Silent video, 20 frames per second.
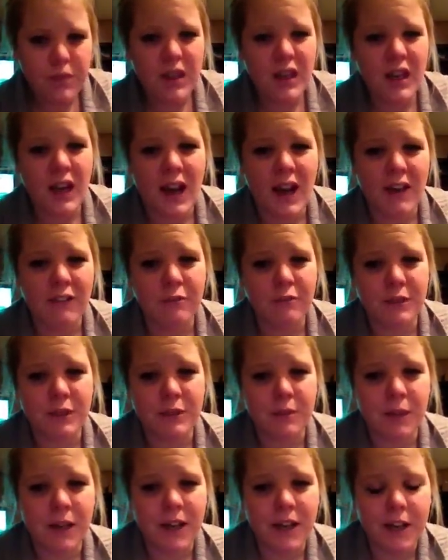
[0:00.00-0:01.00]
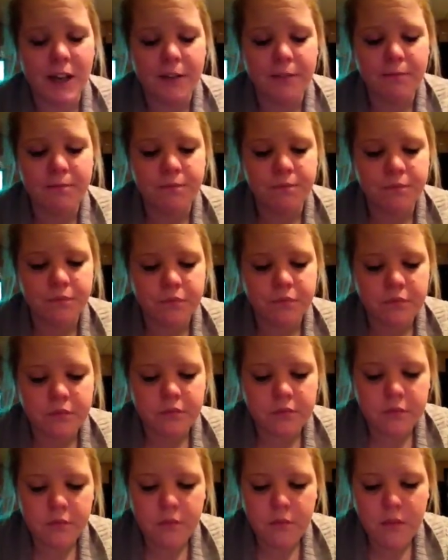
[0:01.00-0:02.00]
And I haven't been to bed yet.
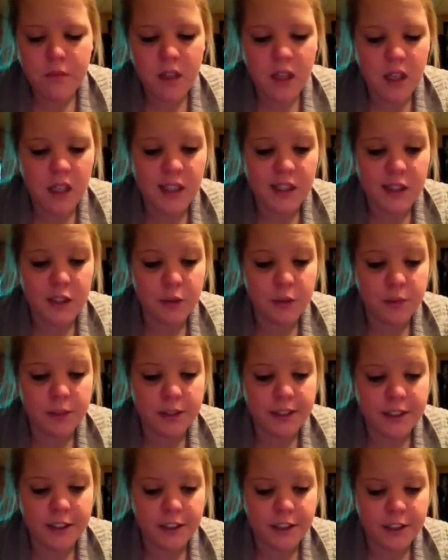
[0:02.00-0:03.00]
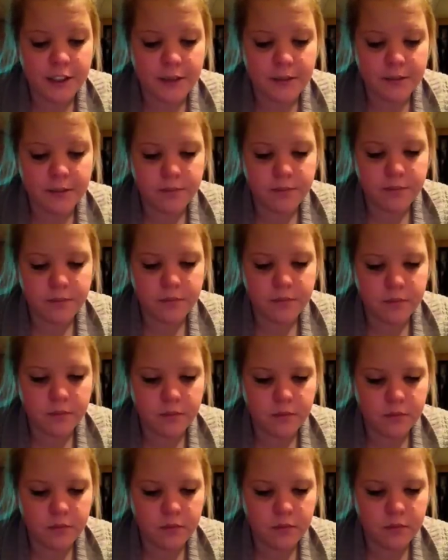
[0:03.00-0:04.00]
And I don't plan on it
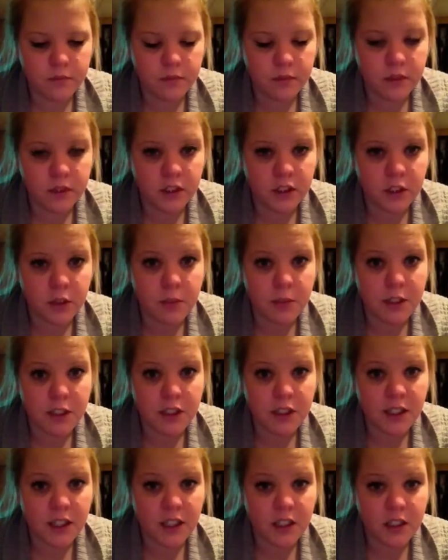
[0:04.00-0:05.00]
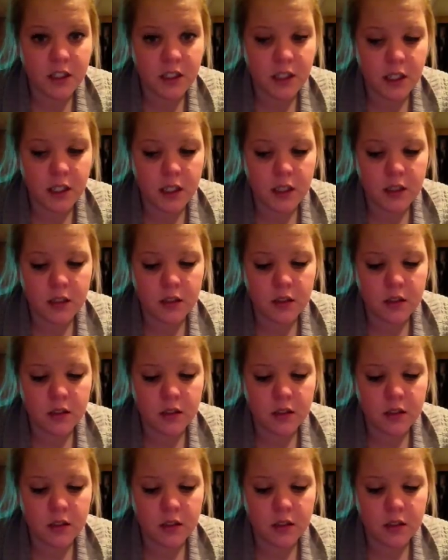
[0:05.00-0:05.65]
until much later today.